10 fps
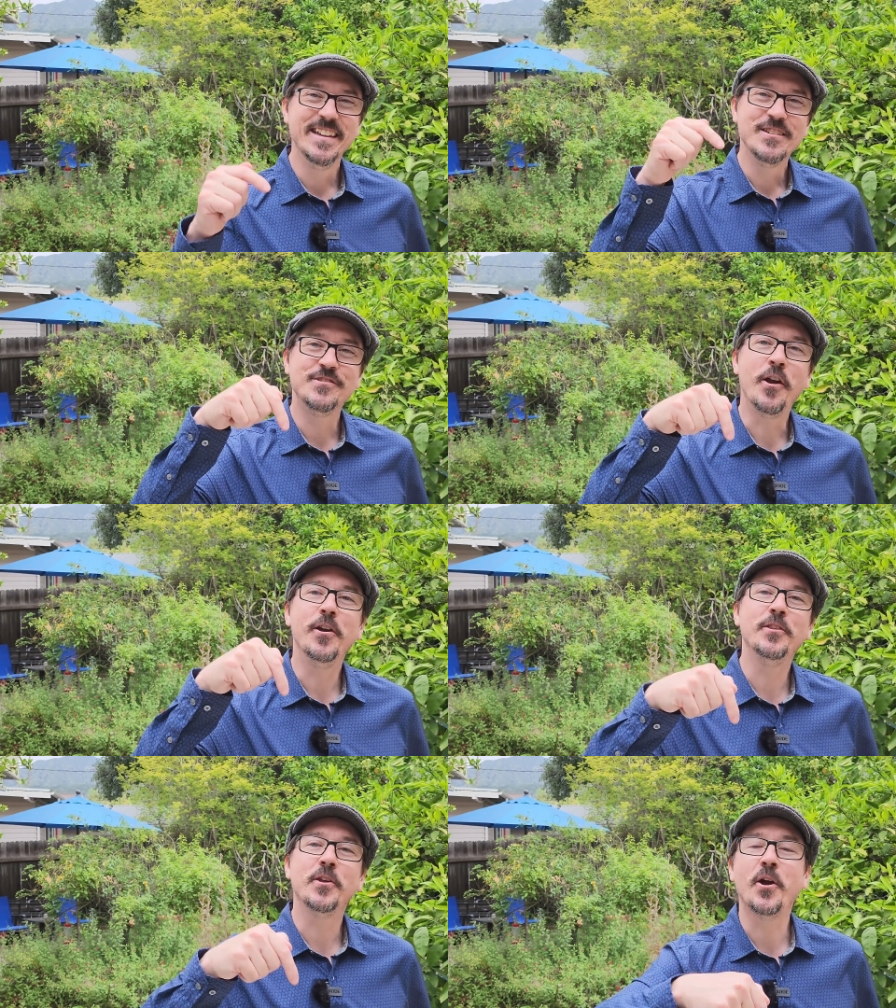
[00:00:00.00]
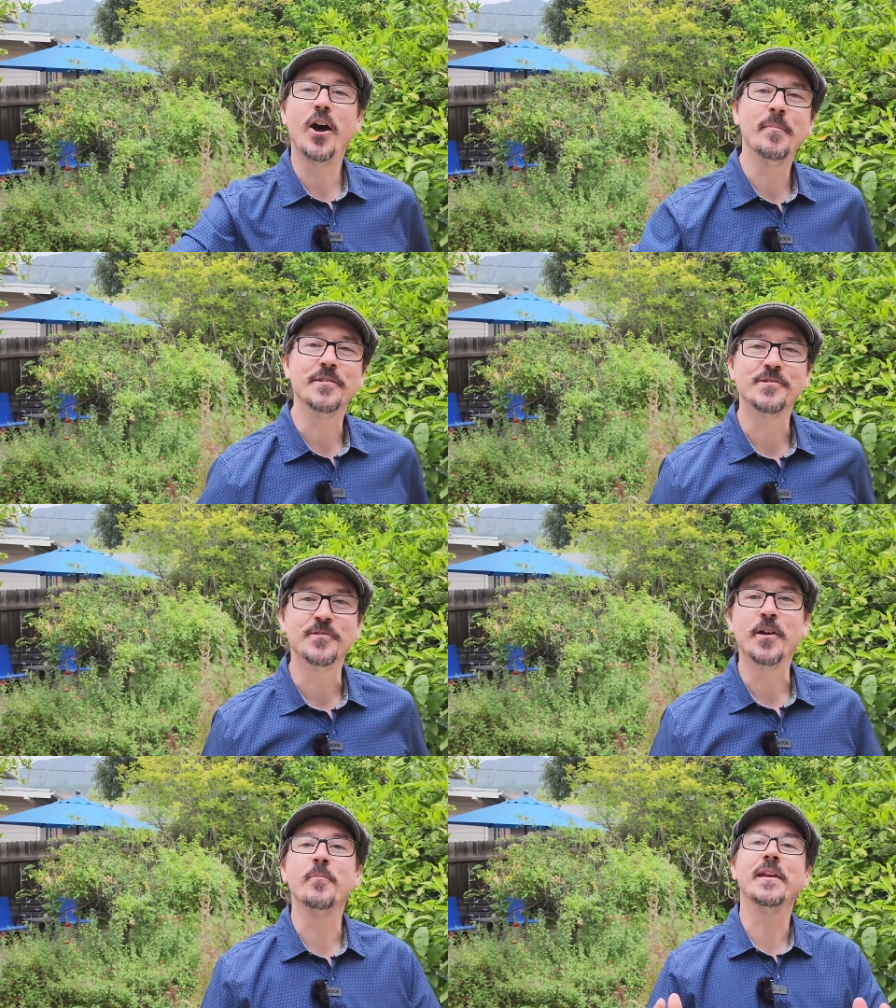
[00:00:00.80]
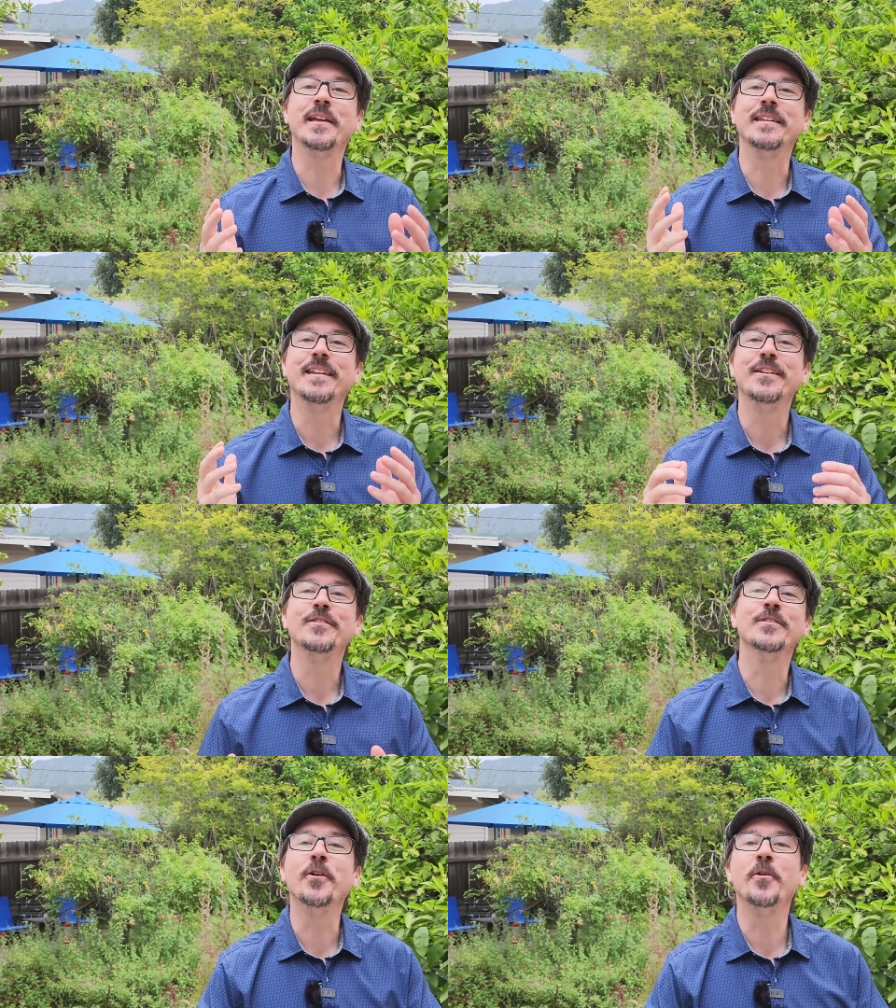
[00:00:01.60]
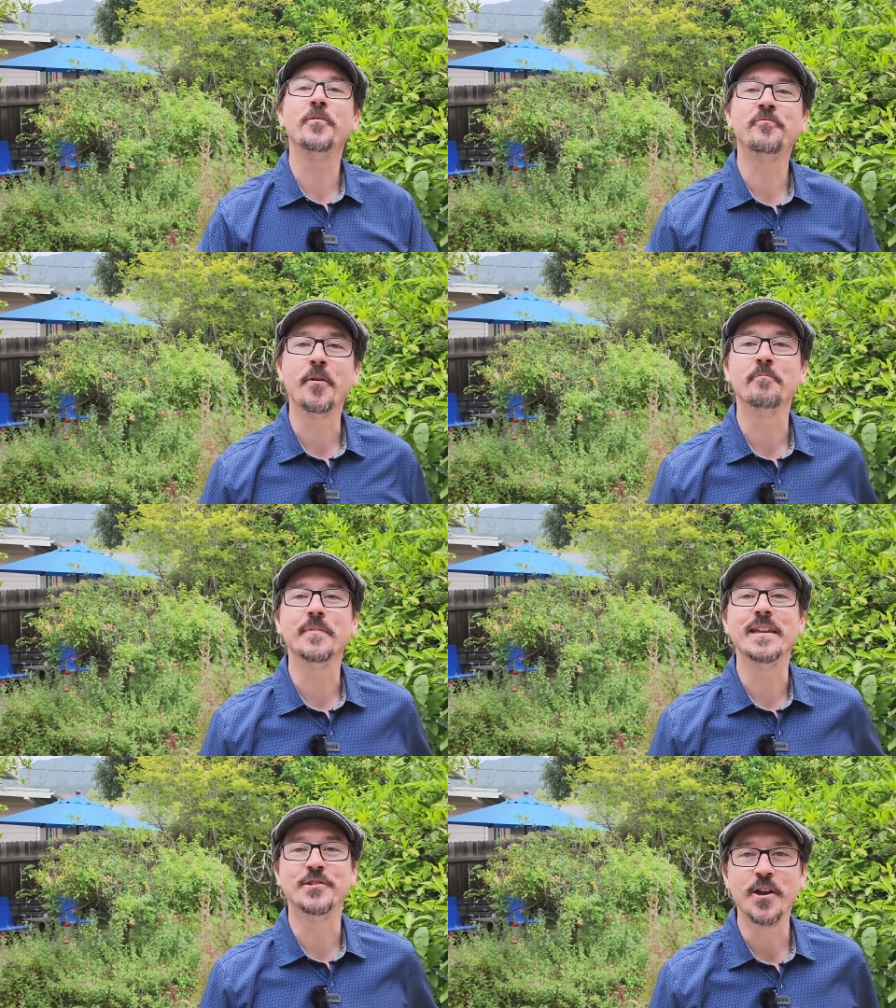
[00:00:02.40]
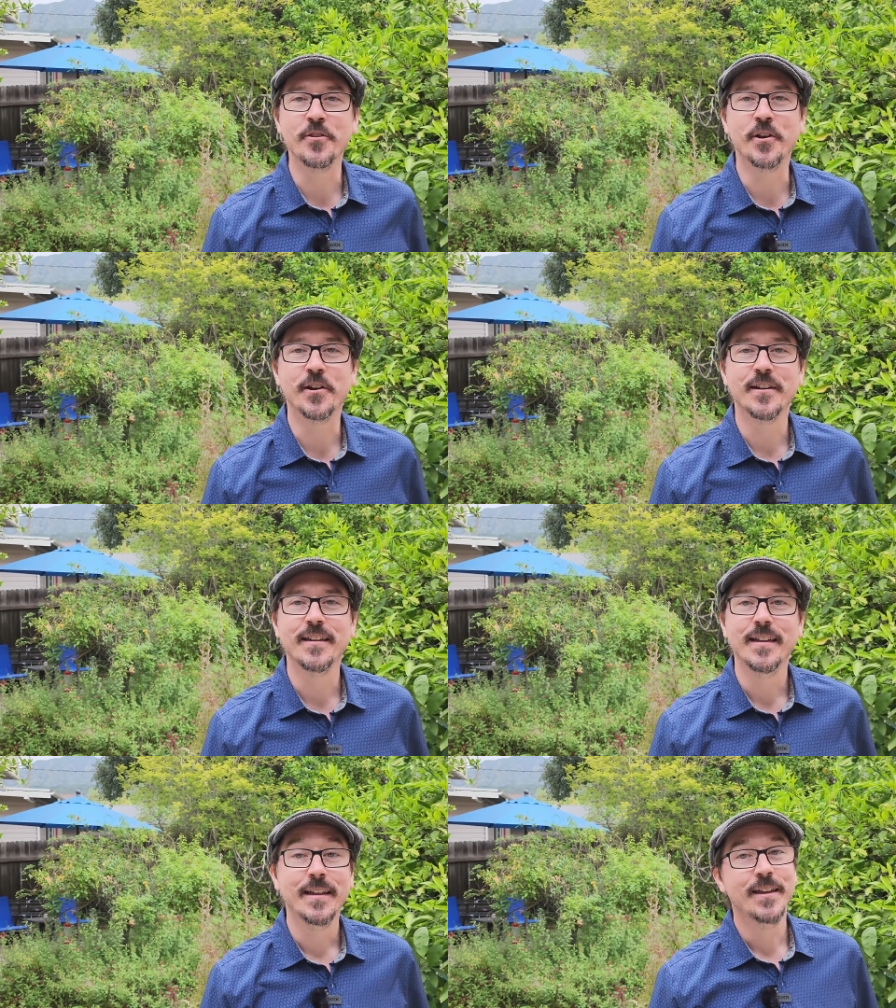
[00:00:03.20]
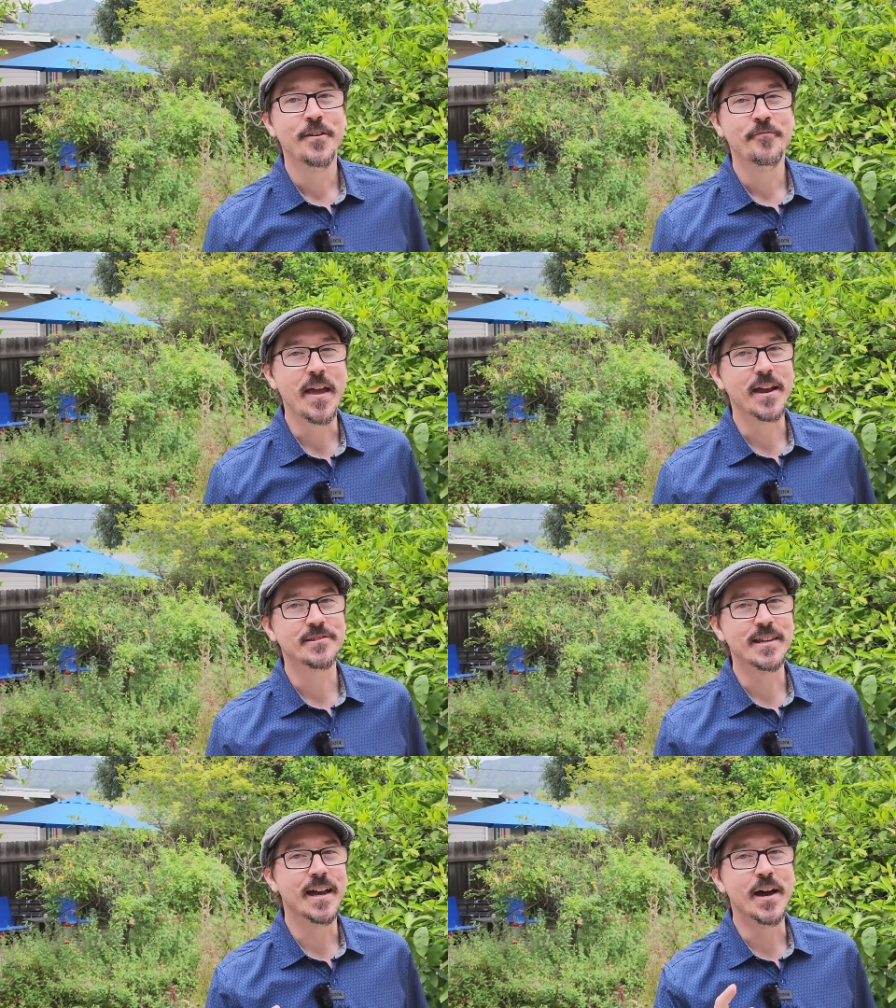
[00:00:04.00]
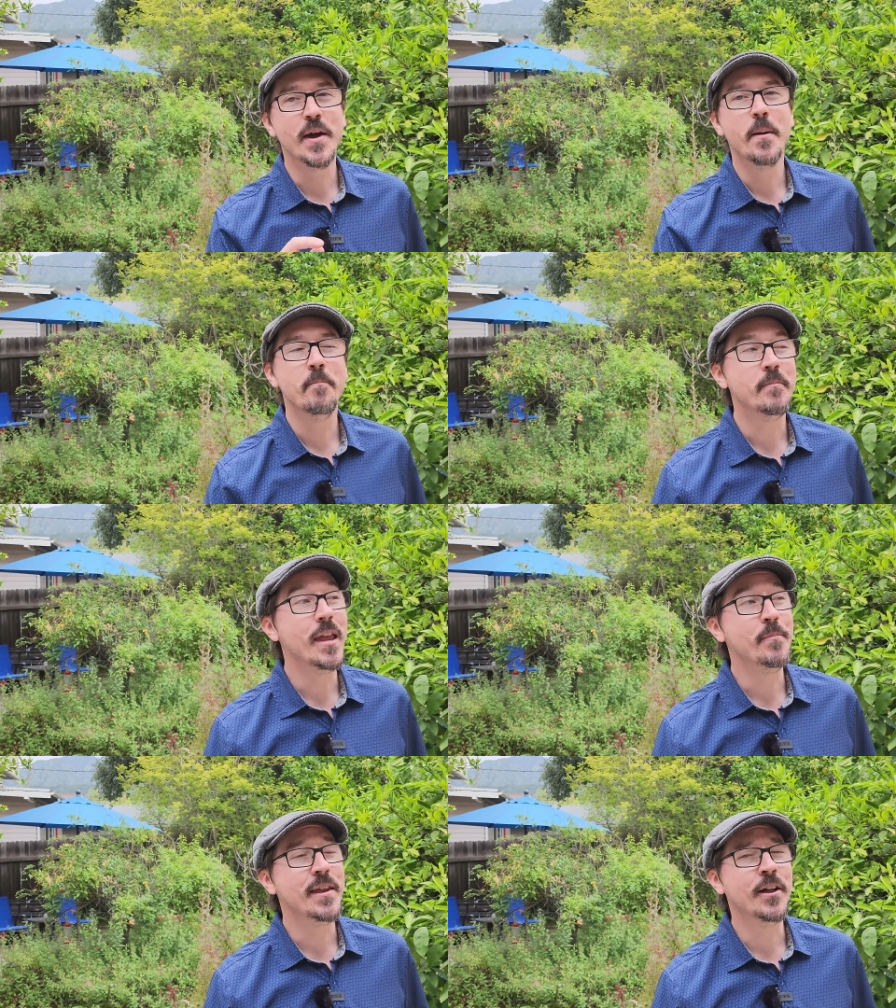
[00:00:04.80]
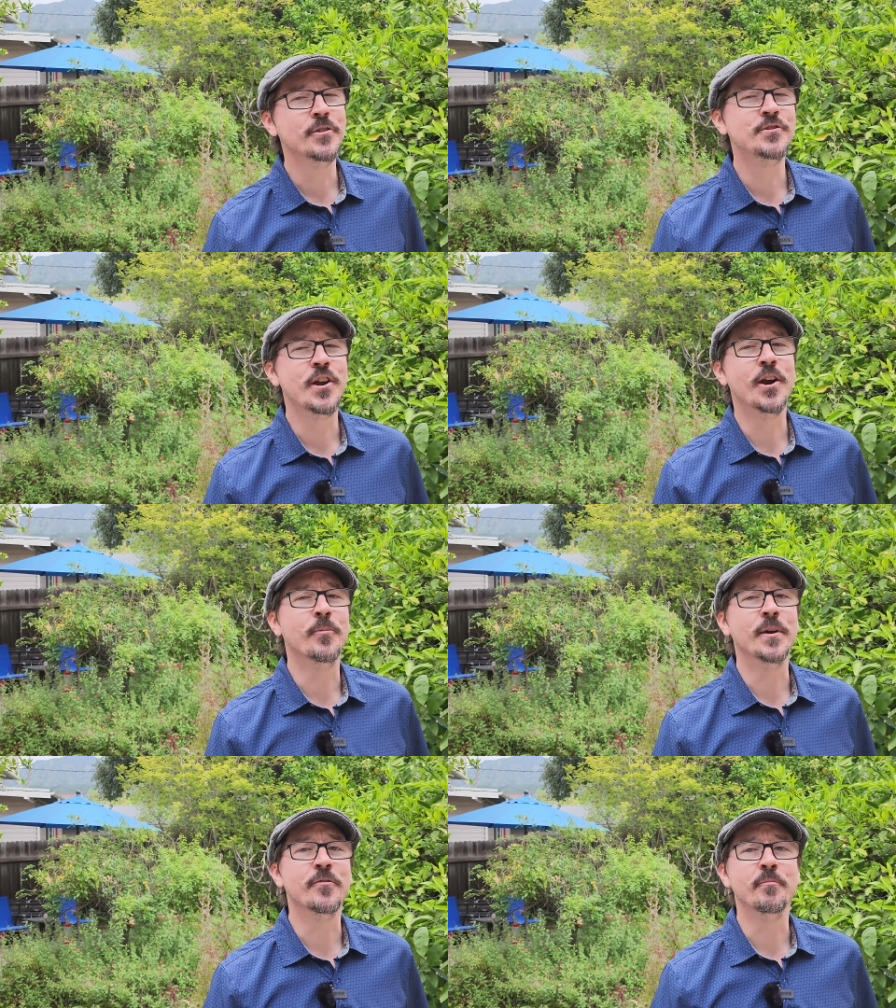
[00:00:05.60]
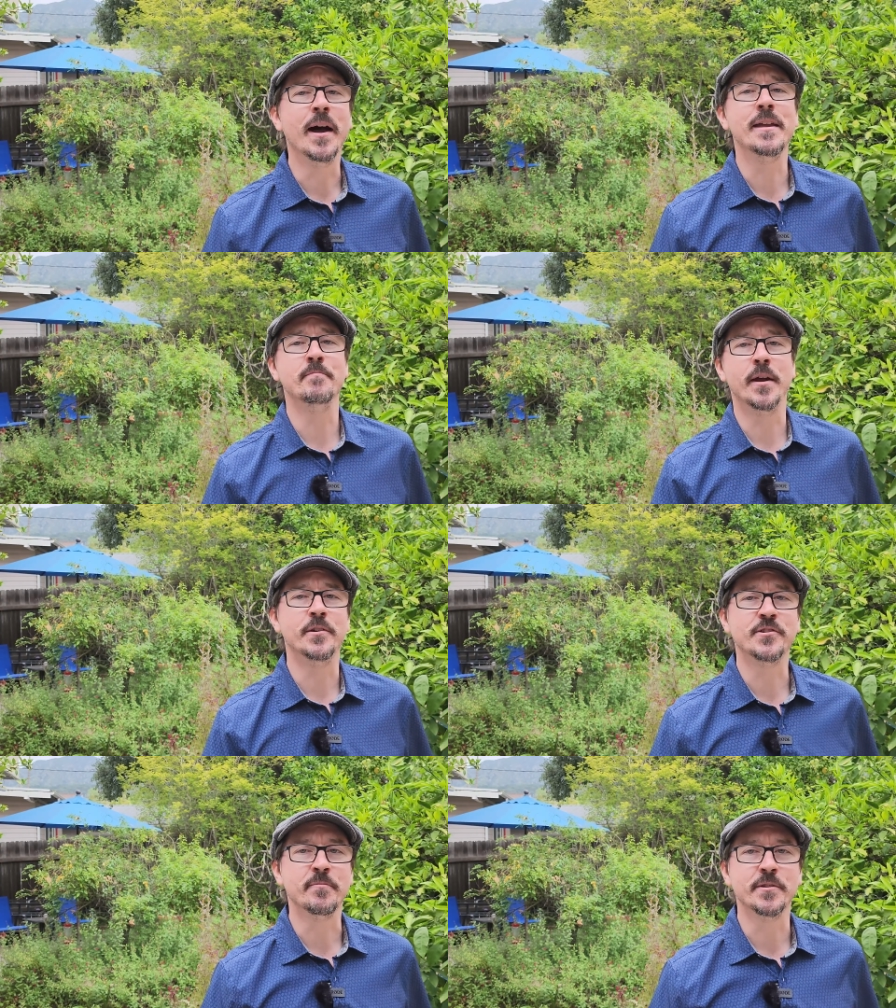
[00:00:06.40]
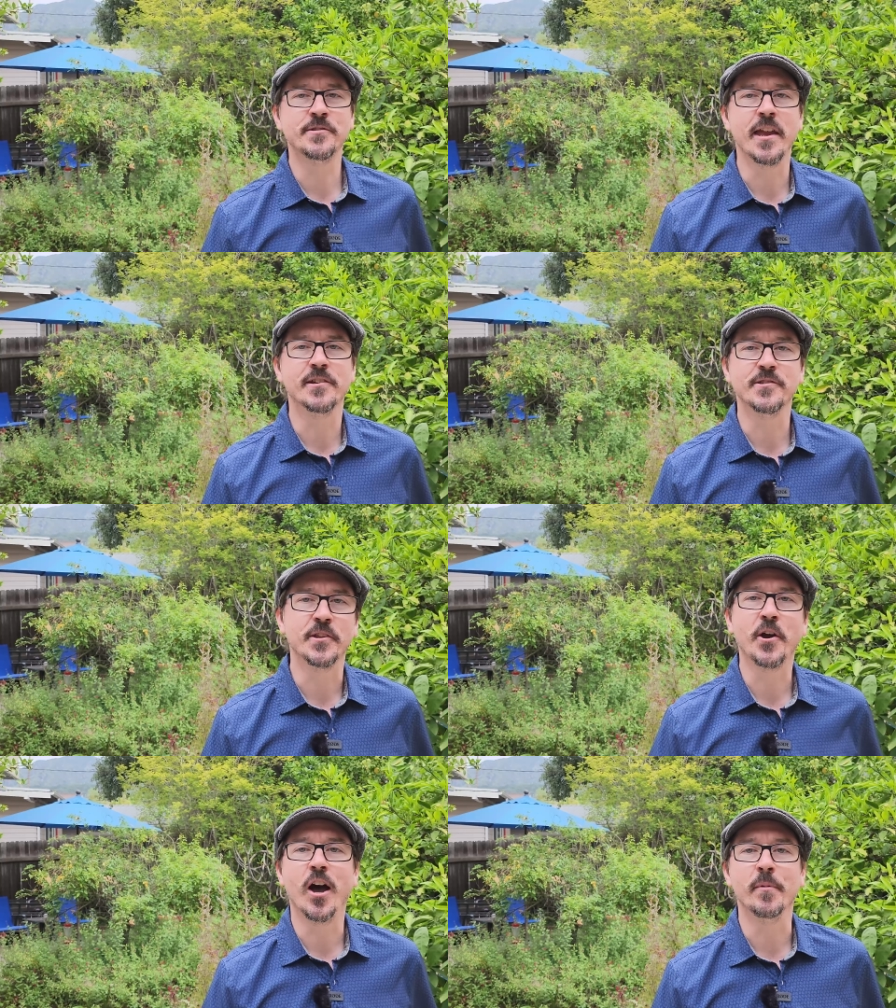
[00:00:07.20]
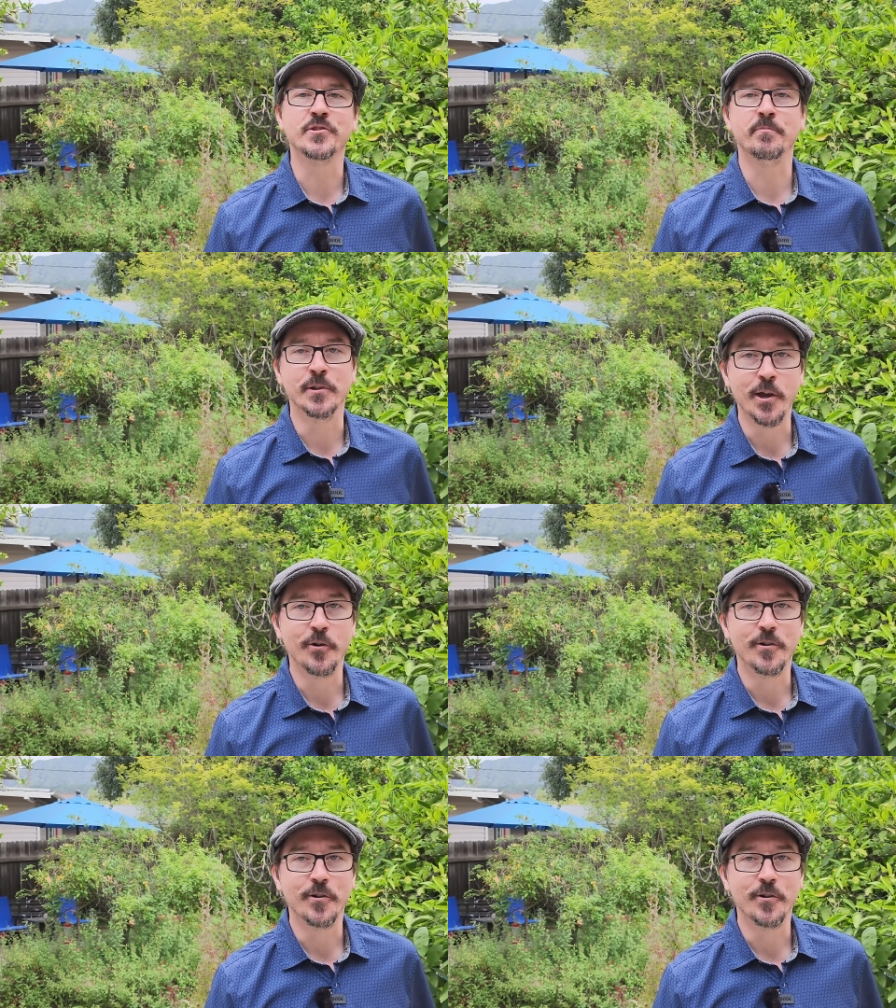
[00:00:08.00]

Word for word: share it in the comments so that we can learn from each other. In fact, uh, maybe I'll share one of my embarrassing mistakes in the comments below.